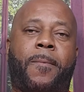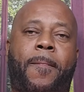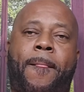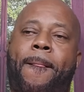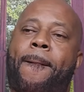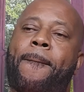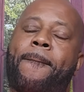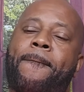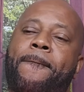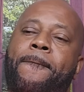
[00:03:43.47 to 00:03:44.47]

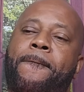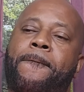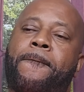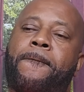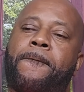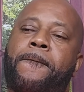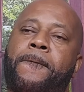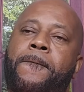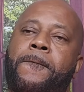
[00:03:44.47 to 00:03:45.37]
Nobody speaks.